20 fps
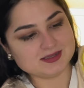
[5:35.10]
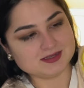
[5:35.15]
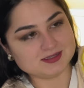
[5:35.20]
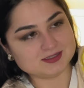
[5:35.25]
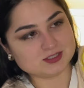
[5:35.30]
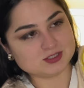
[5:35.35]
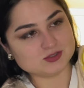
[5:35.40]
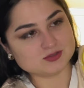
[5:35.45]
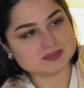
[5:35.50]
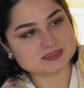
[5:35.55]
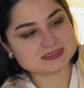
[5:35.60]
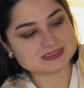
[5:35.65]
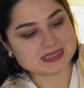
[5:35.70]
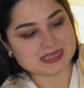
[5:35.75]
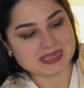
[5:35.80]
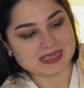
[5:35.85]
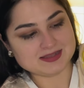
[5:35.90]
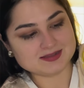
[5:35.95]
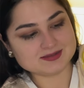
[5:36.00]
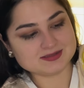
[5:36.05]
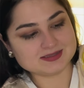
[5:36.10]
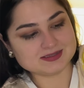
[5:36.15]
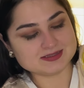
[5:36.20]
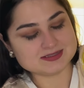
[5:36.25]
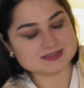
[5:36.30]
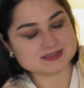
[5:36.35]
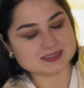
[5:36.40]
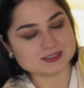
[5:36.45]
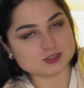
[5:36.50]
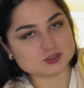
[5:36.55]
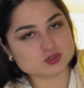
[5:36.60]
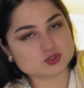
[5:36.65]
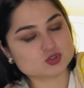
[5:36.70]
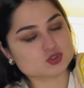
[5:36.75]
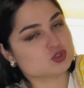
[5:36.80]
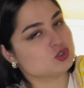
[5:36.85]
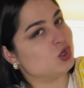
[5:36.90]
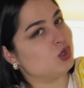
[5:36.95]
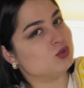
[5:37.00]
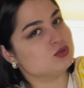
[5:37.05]
It looks elegant and
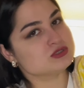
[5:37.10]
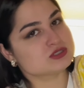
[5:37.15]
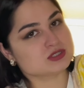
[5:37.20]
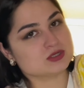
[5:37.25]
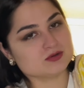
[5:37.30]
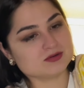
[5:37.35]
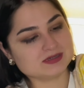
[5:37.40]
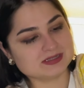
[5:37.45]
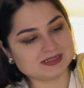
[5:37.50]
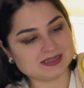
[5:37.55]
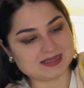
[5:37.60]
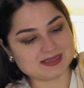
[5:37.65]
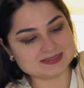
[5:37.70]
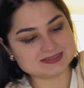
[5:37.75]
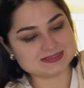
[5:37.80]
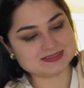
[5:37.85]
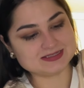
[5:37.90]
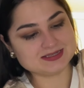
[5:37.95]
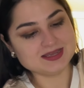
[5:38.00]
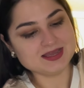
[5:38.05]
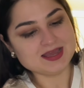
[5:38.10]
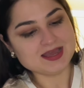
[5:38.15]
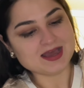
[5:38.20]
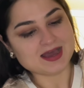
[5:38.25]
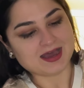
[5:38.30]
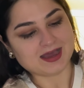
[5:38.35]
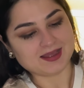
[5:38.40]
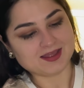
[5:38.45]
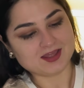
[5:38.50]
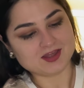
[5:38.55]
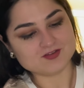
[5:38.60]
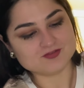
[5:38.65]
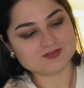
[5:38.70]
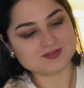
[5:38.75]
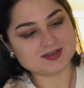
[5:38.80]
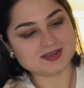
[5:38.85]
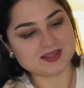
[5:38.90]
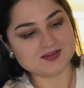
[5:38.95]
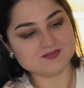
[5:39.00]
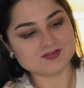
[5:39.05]
so classy. I have
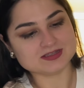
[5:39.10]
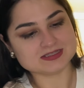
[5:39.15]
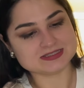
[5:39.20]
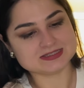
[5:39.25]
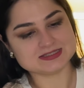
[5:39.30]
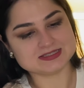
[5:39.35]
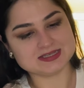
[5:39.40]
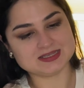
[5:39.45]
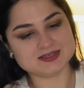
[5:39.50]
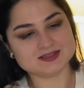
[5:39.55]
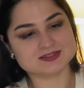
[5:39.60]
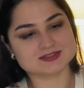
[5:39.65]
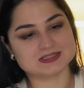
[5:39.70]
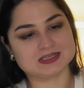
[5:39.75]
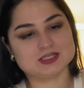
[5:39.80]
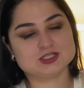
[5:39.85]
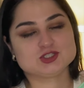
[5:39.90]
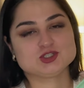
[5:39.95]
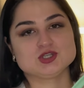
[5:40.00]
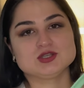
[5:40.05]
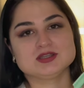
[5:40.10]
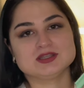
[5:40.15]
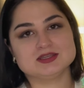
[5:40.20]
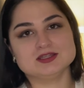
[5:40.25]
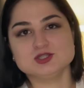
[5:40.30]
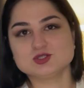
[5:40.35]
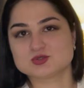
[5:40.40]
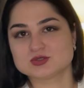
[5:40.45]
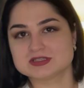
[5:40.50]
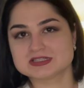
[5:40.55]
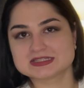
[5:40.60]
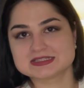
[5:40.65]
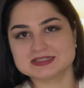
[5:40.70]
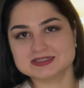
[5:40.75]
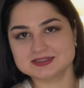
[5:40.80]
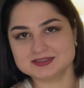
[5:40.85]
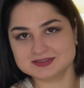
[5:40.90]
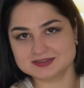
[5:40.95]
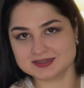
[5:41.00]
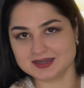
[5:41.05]
never seen such an
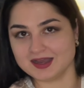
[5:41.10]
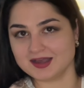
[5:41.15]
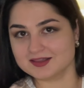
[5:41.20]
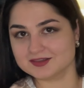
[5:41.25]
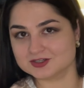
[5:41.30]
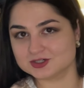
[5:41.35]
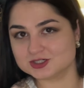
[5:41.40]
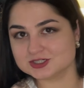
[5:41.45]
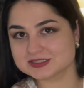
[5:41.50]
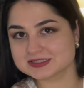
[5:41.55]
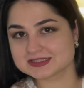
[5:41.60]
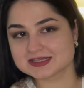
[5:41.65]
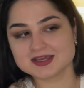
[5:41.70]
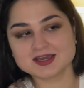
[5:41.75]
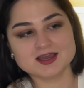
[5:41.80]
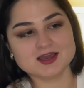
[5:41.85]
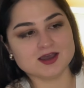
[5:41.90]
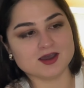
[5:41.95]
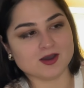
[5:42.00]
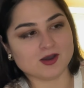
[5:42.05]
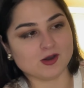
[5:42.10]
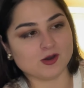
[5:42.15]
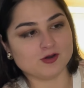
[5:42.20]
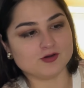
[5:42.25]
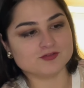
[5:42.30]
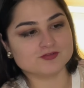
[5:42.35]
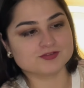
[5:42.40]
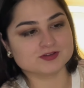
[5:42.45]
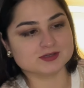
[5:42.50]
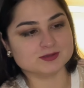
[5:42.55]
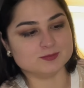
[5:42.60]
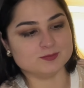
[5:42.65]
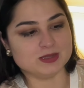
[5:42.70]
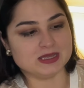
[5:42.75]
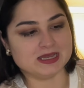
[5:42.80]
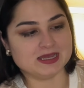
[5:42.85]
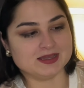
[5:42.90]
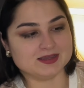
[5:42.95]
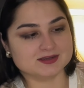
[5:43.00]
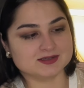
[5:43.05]
interesting colors of a
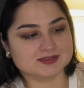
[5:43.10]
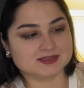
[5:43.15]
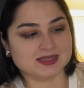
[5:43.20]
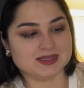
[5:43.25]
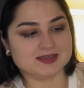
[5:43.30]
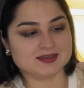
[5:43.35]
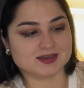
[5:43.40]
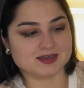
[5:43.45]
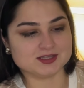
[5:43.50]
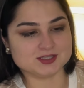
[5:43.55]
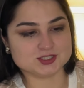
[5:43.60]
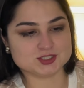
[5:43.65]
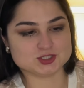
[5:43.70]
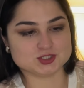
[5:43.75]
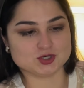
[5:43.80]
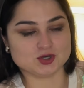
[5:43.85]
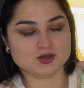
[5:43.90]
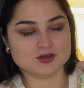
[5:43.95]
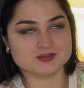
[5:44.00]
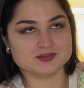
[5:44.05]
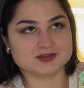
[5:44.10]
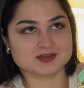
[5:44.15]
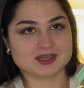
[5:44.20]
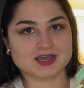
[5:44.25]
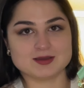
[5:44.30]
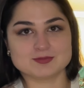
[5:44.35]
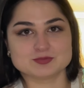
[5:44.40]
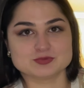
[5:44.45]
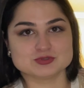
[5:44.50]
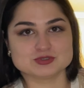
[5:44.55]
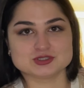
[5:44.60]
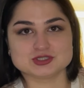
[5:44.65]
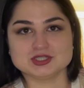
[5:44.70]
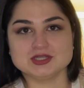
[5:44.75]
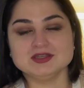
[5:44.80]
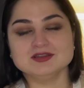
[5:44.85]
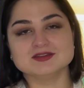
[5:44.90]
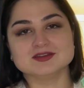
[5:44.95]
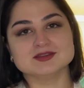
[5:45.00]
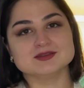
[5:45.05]
bag. Like, I saw the
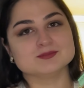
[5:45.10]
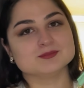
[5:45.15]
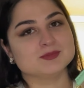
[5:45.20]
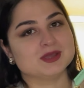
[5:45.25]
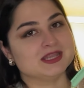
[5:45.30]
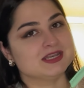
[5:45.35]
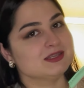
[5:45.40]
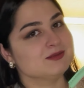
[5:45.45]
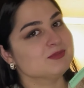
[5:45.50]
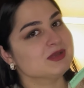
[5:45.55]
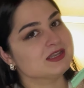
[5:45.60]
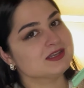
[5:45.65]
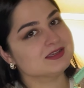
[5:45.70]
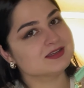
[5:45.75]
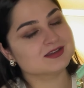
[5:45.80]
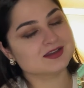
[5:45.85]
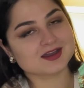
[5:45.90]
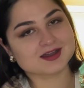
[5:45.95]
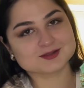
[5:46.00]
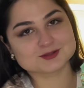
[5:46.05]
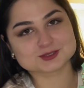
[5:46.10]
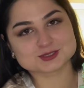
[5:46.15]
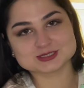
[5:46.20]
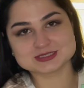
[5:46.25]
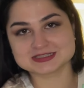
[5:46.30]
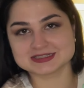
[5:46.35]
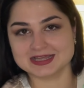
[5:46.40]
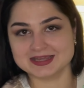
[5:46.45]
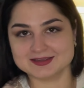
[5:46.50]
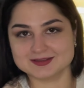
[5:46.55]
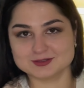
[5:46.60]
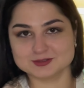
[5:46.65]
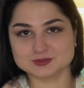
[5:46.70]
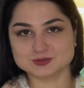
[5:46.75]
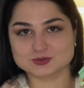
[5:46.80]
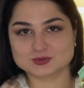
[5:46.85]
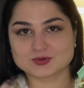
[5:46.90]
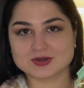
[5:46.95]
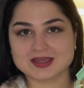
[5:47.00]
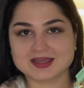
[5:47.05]
capucine in many colors, like
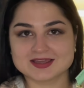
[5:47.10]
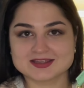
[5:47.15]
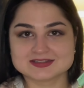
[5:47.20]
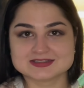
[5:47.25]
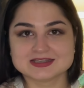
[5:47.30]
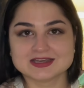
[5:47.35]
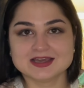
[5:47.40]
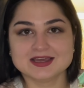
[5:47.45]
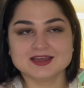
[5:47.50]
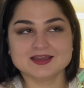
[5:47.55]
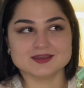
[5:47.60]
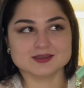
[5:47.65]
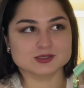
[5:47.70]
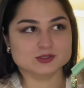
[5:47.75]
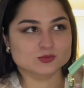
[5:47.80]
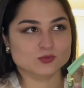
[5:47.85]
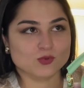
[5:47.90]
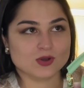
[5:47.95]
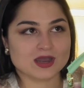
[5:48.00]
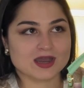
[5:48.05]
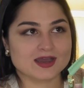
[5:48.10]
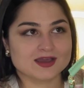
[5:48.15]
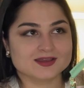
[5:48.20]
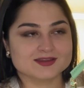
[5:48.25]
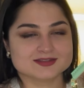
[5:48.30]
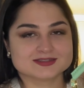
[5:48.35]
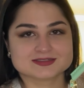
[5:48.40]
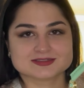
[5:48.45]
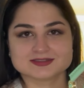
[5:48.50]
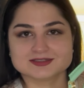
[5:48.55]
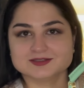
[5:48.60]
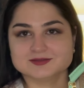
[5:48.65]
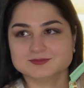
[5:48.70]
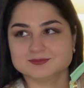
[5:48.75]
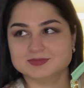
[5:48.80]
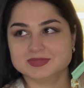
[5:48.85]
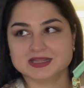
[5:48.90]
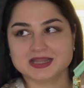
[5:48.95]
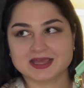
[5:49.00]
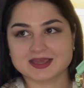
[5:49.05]
in red, in white, in
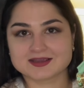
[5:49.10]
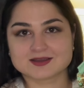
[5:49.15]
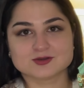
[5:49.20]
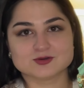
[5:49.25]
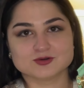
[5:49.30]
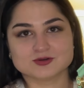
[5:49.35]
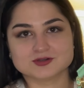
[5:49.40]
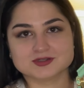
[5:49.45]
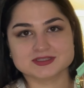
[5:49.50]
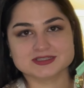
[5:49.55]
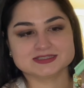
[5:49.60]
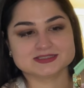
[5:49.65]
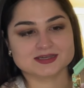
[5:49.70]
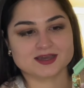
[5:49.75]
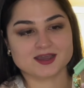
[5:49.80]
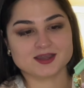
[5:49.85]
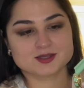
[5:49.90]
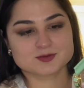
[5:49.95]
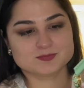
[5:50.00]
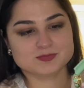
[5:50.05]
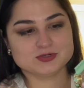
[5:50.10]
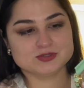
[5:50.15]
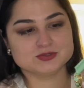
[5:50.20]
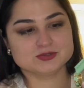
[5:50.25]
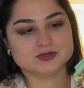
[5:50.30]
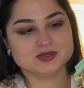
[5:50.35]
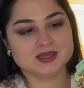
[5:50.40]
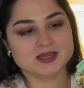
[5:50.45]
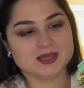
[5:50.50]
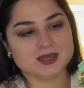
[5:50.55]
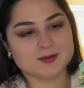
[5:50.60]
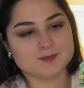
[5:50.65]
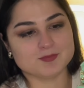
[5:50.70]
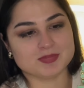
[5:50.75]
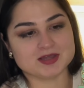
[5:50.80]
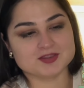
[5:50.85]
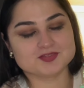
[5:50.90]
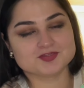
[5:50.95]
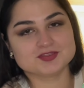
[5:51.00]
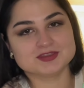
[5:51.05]
black, or in dark blue,
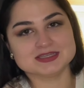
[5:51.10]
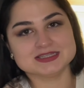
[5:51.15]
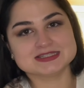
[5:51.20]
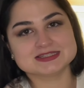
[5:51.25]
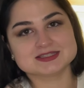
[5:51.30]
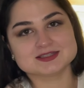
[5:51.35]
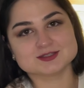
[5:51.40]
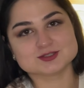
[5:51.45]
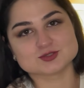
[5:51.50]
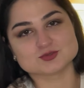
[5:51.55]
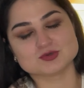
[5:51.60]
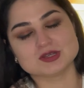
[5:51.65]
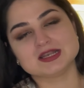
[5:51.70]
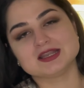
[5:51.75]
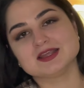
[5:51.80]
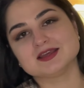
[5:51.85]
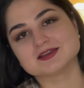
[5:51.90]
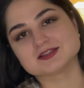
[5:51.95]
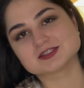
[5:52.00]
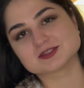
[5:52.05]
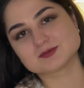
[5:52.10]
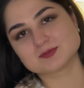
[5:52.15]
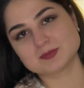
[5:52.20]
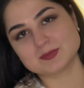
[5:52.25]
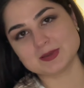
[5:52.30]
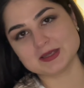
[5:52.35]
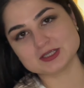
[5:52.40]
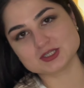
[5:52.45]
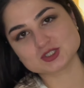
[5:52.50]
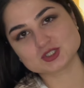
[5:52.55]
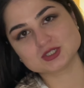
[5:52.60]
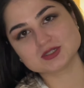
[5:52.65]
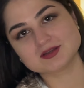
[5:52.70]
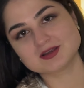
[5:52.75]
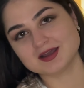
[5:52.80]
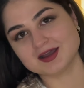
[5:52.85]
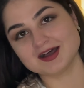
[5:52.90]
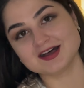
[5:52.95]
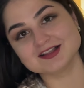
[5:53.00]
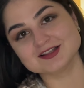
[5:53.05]
but this is really a special
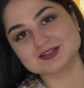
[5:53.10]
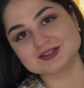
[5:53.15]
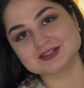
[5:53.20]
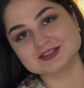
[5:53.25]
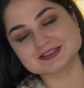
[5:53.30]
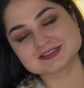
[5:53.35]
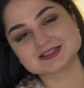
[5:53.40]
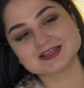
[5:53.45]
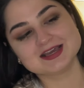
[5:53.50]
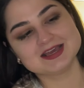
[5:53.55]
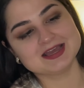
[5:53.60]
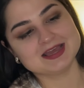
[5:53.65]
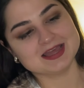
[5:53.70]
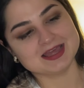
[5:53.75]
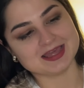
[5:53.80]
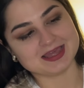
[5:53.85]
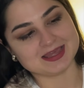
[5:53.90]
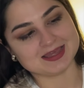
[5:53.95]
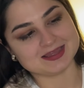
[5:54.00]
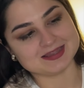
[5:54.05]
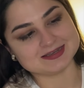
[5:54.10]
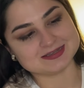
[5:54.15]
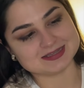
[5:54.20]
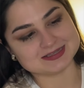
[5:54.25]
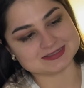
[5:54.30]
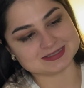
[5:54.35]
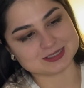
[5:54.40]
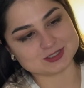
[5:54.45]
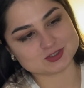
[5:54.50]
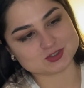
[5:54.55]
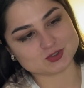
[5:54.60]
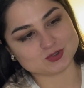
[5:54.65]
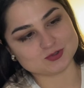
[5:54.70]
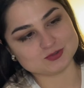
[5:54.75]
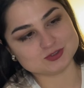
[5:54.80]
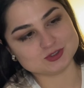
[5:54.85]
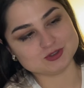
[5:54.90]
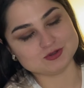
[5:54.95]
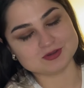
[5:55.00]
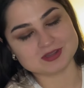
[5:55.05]
colors. And as I told
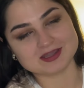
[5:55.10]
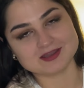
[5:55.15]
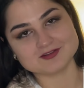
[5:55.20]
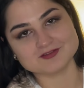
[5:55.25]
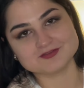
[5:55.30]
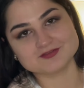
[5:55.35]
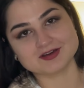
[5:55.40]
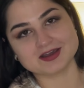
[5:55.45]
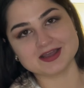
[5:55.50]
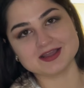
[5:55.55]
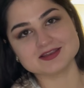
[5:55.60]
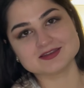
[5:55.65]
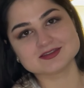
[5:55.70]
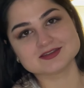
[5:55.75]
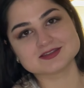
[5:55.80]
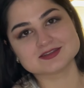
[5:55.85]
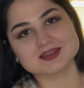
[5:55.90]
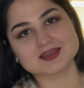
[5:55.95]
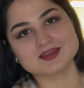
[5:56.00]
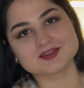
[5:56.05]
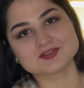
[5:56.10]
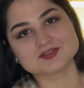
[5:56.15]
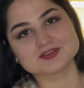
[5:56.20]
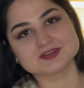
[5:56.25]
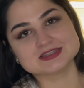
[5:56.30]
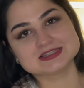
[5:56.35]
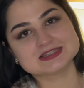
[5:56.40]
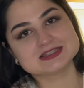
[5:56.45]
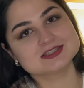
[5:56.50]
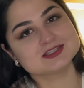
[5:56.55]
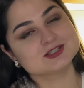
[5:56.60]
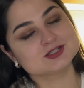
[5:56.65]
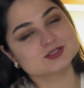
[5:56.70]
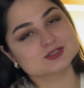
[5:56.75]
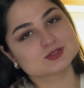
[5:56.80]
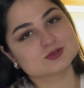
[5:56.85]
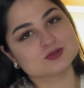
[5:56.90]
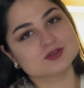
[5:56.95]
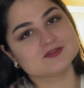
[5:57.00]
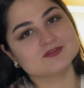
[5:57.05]
you, you can find it at this
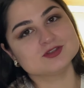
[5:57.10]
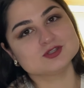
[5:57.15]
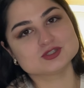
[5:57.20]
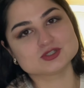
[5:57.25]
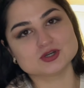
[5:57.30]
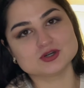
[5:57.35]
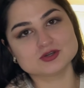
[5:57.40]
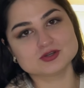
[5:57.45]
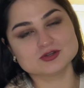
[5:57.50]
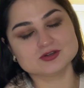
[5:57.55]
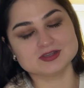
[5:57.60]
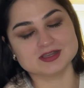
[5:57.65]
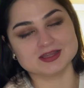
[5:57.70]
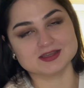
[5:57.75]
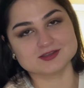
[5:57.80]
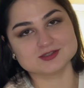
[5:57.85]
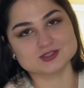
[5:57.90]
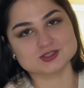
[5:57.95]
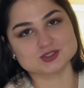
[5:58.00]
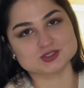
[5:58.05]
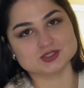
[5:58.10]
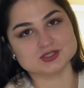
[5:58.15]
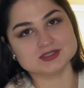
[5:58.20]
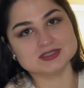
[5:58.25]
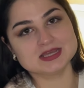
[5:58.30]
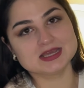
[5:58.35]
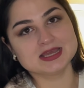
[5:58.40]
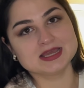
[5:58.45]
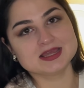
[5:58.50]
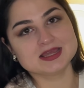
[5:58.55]
year's Louis Vuitton collection.